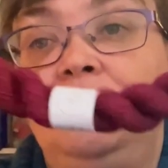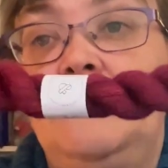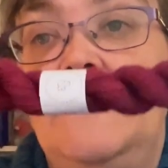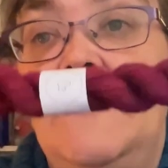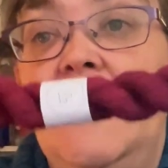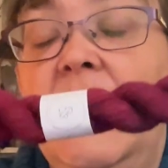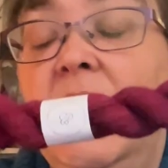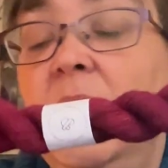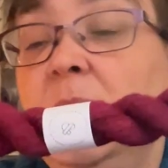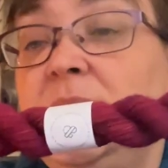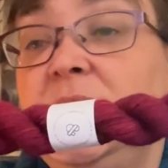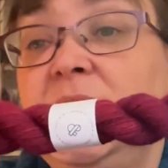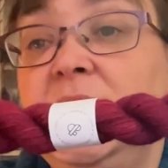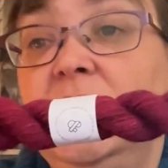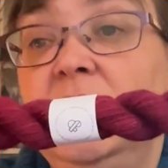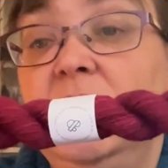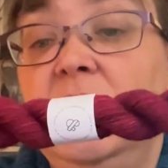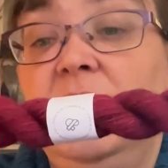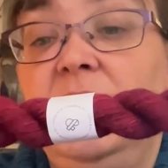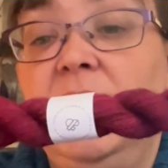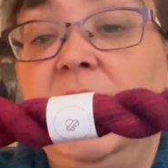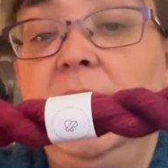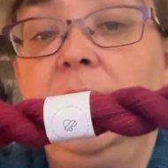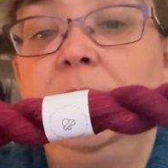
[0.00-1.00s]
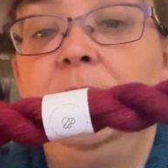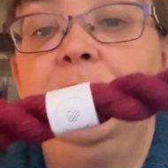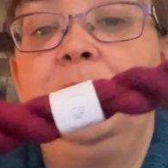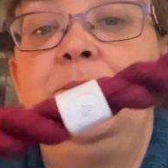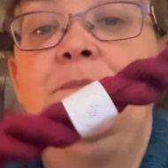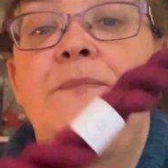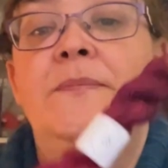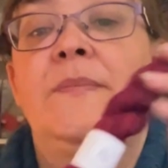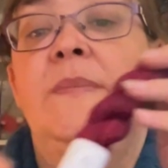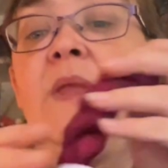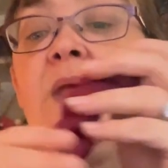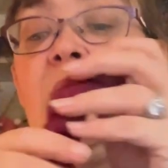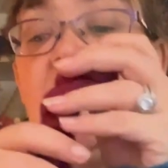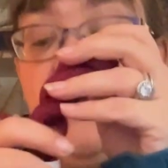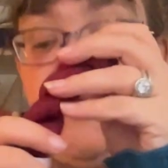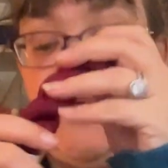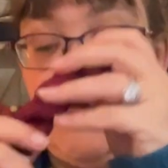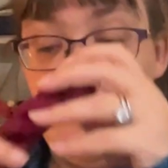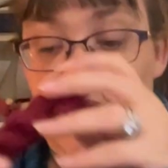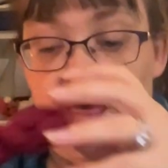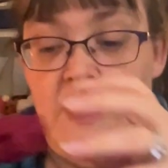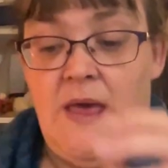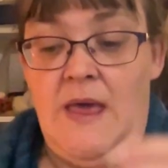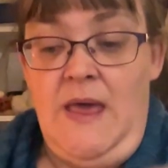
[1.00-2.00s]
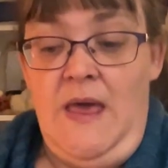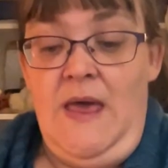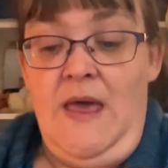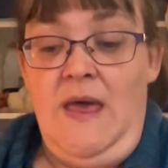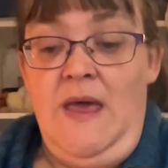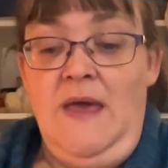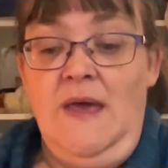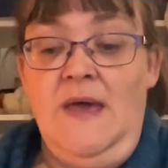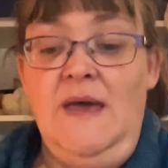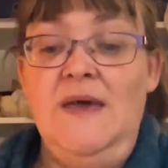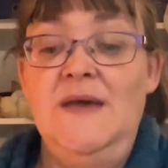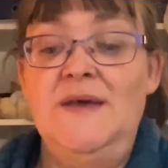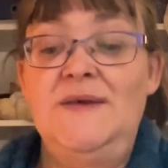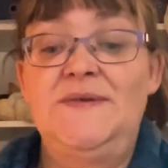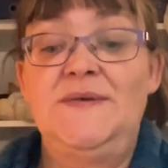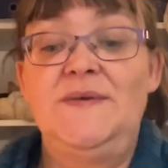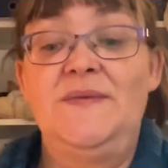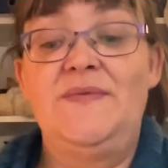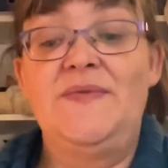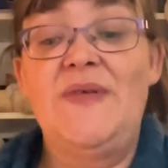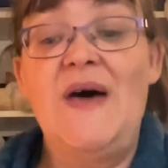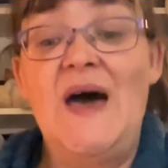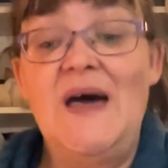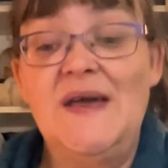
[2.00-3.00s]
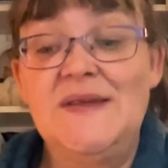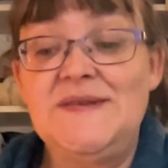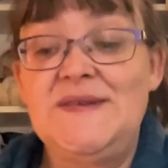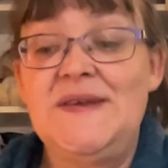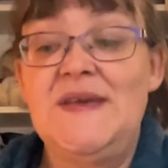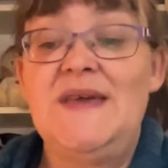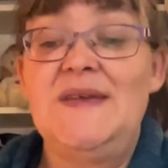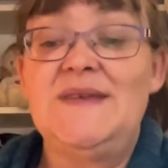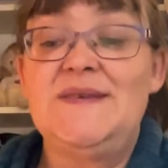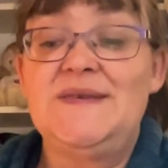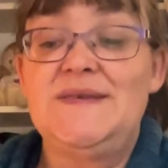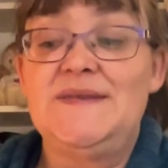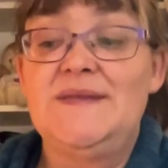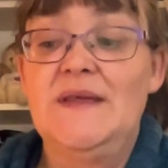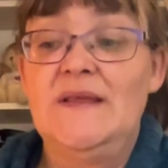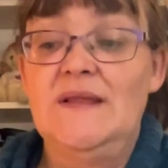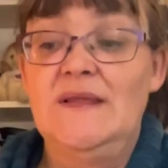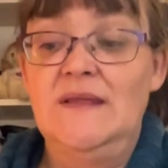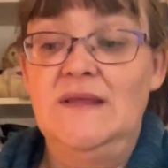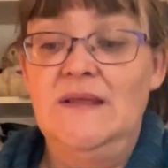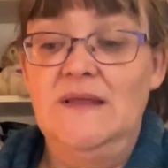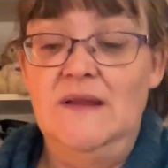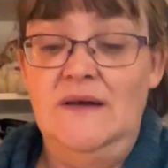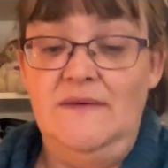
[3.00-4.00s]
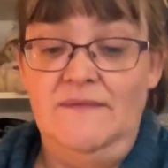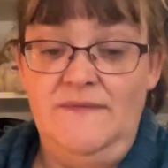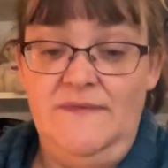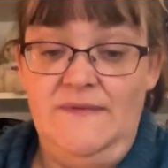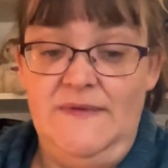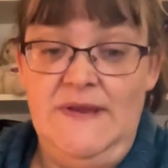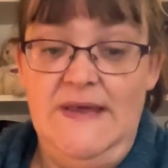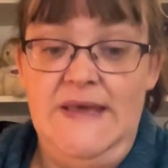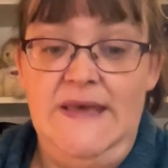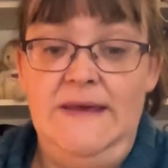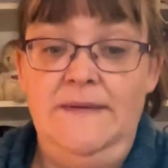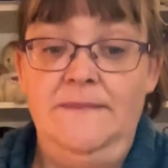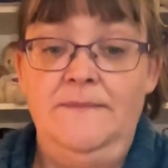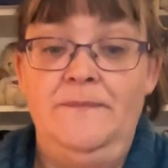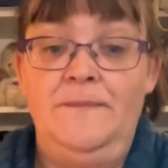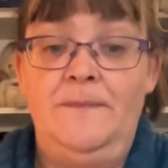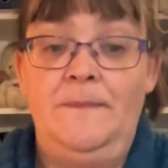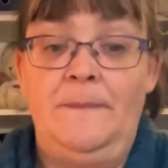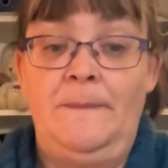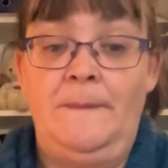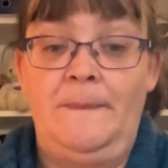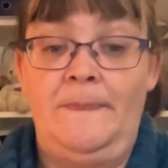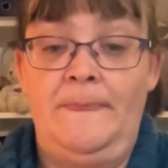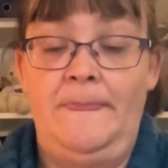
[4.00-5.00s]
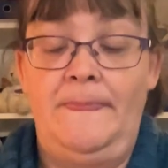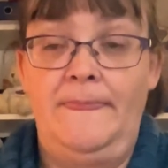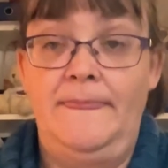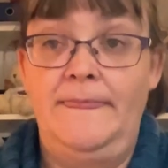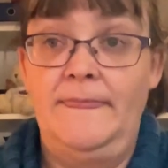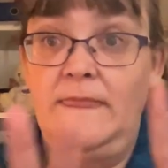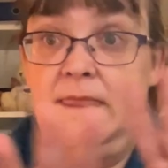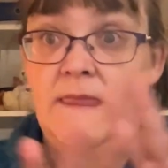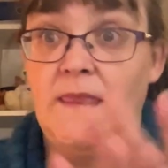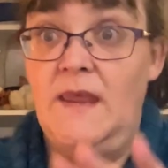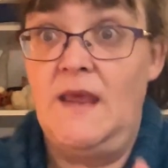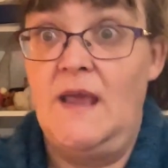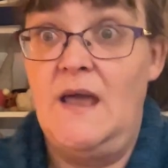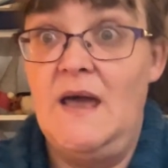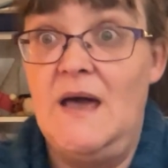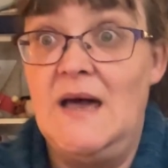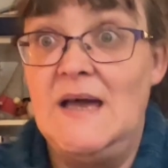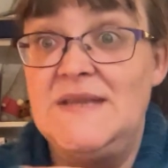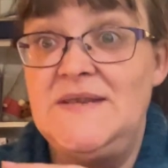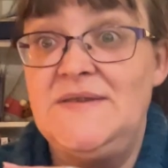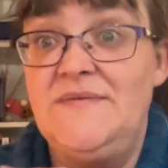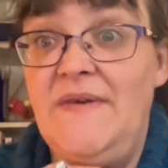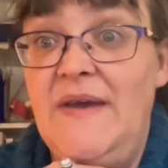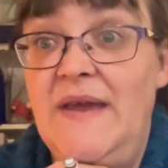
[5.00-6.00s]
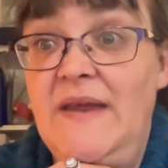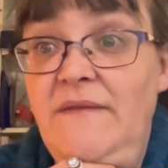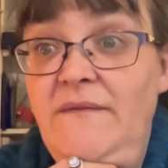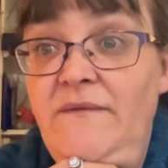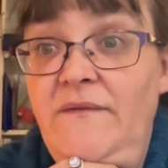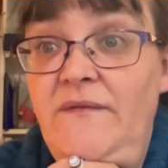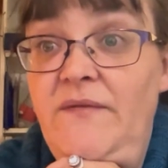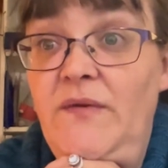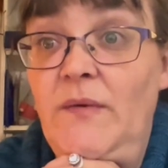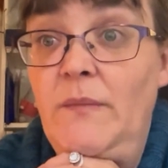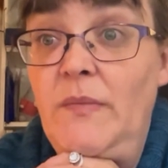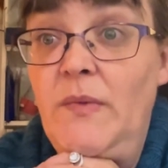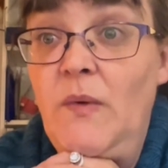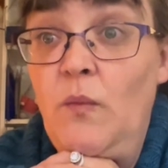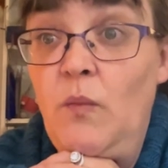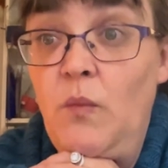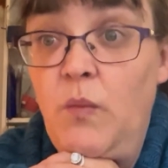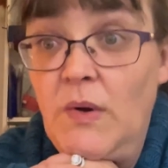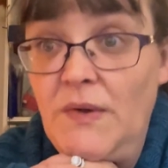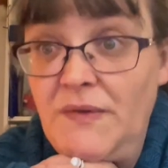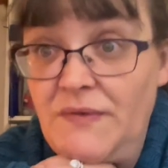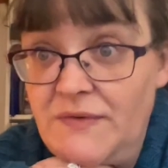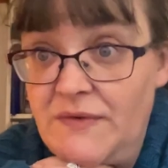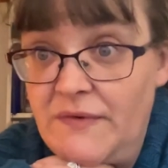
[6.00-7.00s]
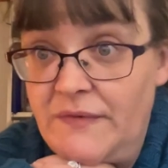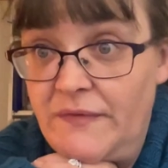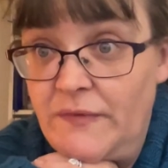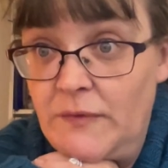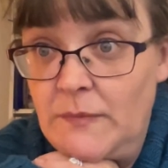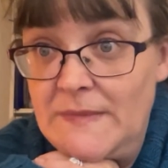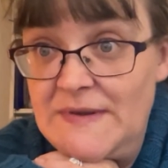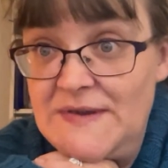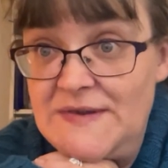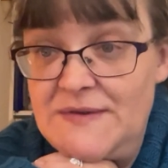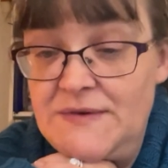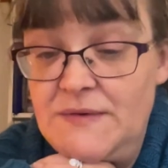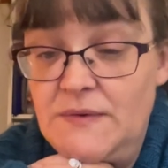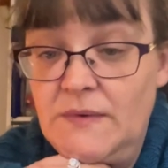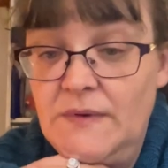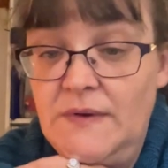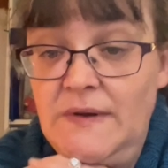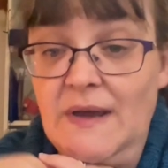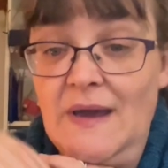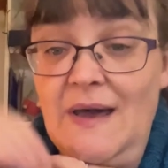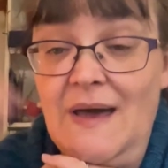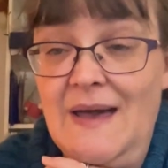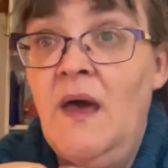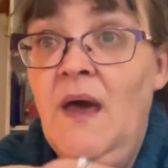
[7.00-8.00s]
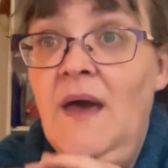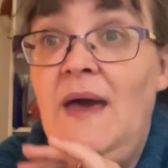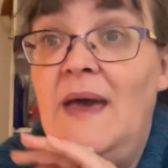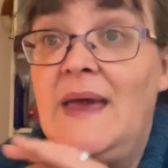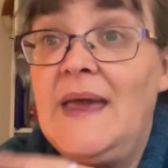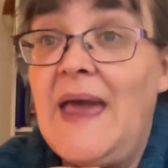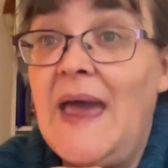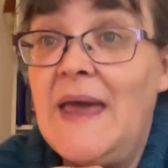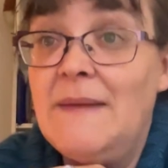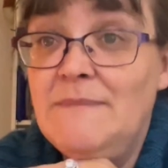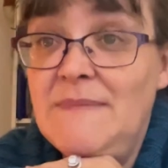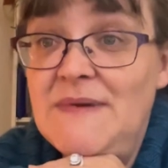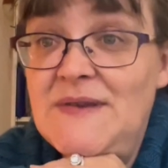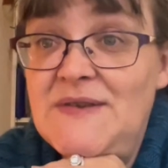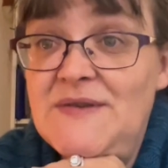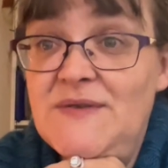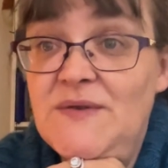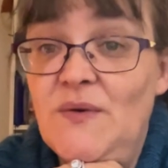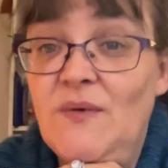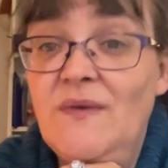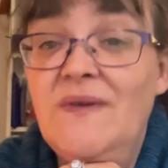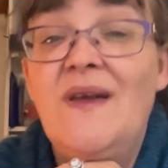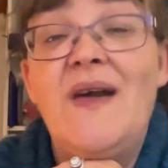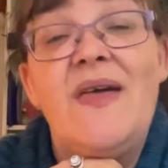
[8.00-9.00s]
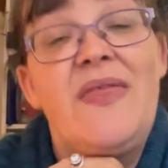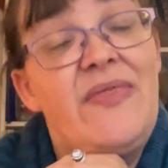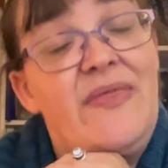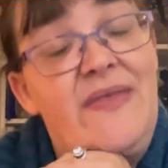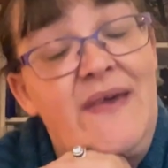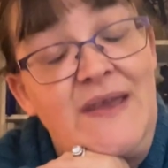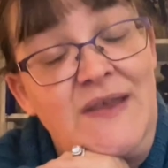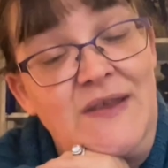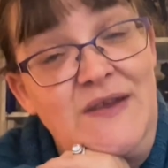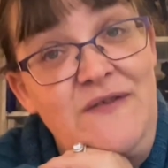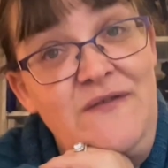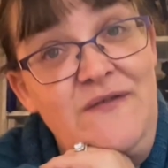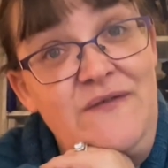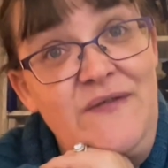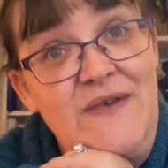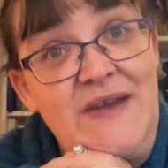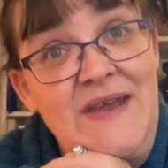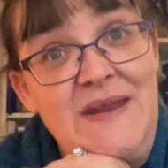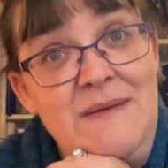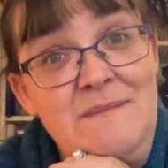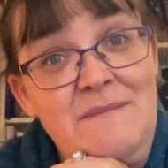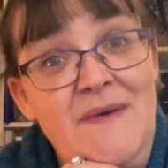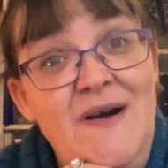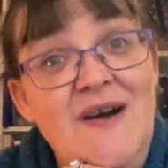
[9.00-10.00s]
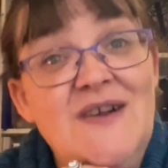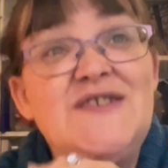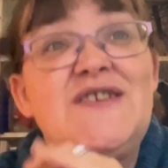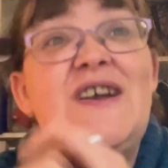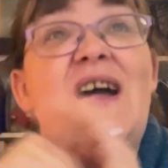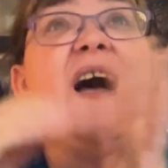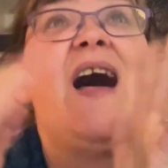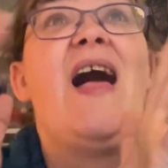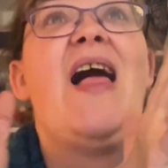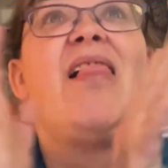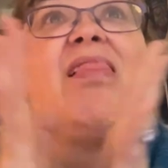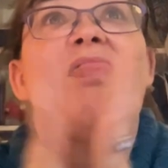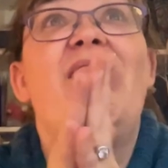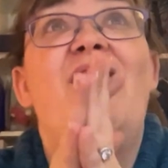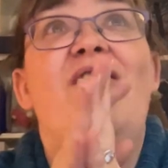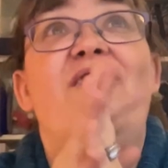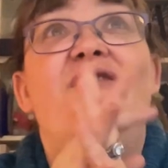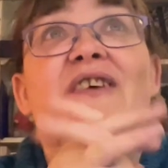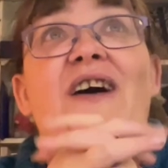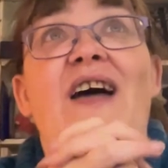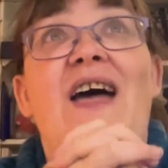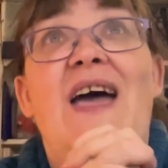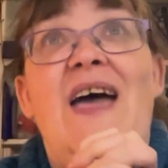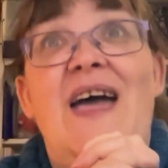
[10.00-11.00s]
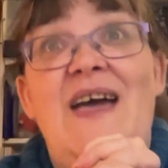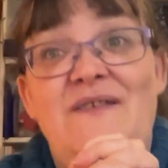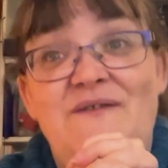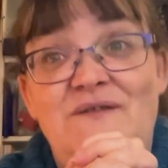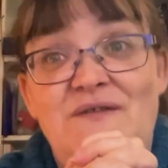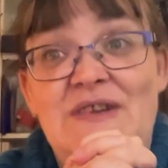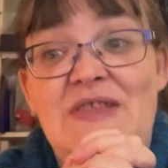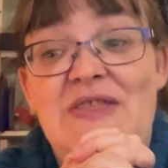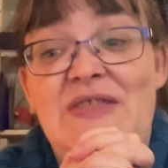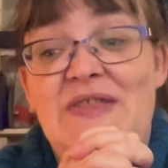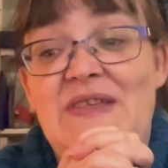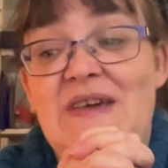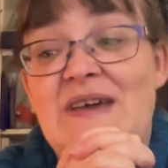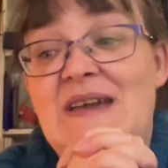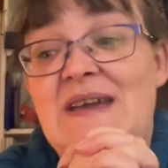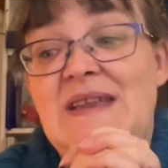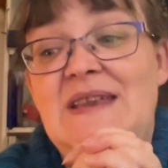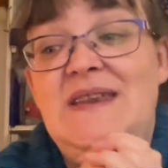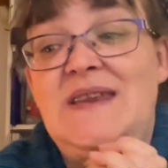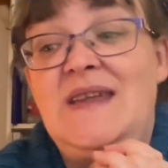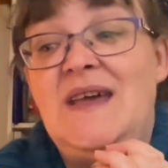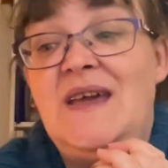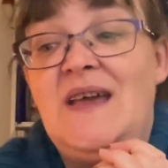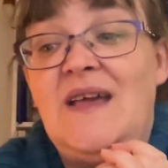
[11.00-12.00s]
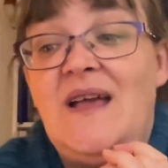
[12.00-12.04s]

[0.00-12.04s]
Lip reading: Absolutely love it. So that is the lovely advent from the wonderful Miss Tonya. Again, Miss Tonya, thank you very much. I love everything.